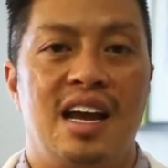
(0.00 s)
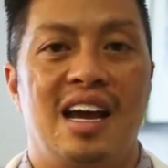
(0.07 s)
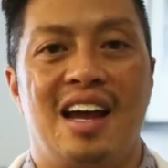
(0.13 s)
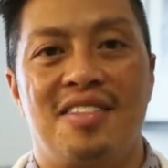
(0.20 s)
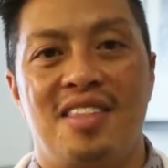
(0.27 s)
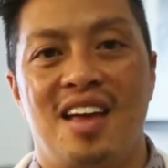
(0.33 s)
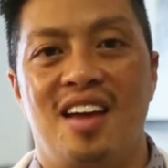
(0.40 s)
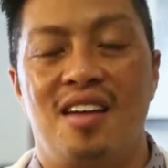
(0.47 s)

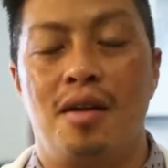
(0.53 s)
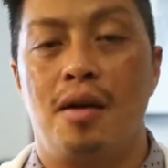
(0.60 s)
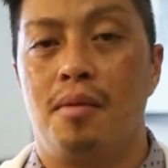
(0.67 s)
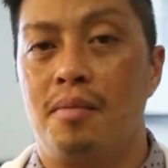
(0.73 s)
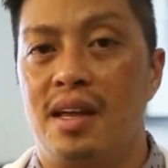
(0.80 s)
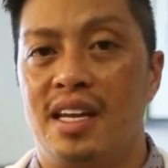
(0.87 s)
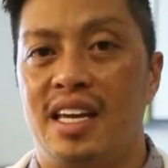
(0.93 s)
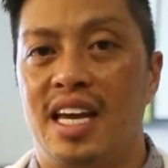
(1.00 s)
and then
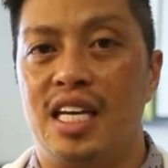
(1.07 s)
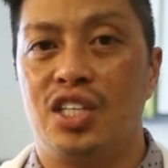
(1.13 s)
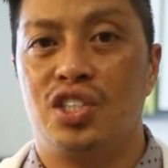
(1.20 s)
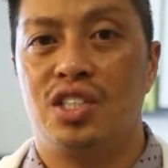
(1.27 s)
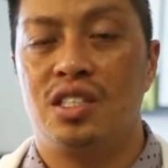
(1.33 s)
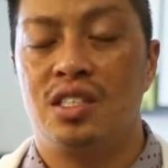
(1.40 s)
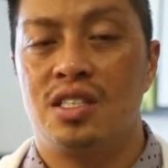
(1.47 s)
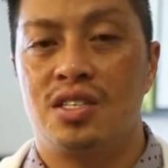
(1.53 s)

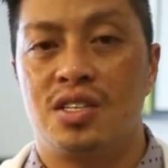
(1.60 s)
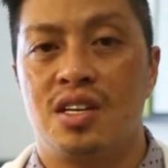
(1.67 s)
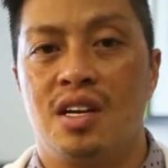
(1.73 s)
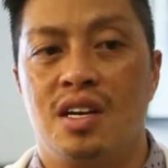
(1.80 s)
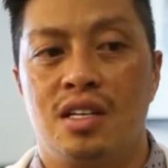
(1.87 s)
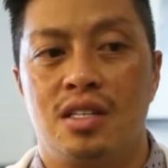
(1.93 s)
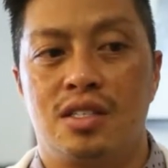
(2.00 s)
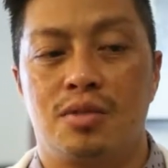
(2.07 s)
medications,
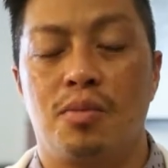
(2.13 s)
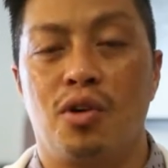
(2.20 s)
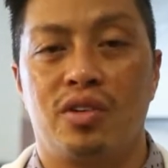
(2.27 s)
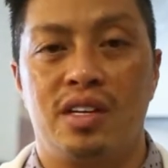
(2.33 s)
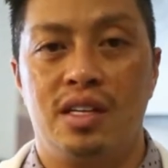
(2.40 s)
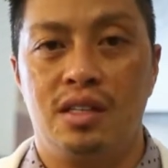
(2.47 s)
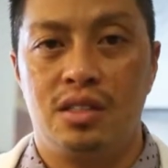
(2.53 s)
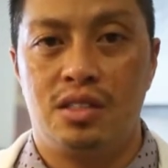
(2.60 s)

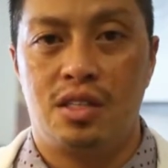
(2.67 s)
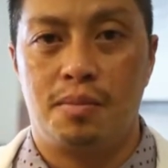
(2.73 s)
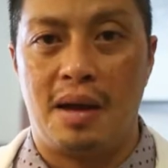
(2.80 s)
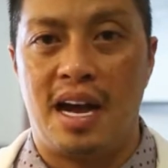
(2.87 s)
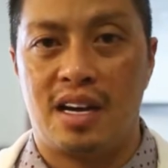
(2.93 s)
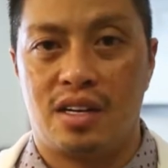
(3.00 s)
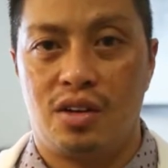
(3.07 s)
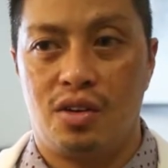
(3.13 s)
smoking,
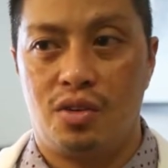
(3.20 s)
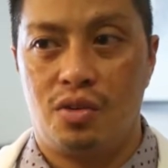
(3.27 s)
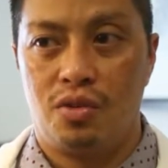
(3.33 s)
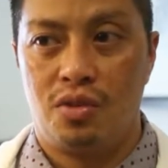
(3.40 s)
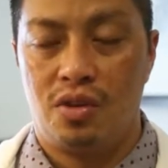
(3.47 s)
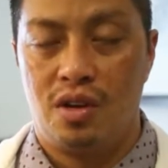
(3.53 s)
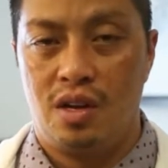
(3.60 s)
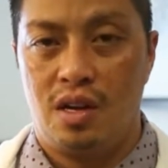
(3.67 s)
tobacco,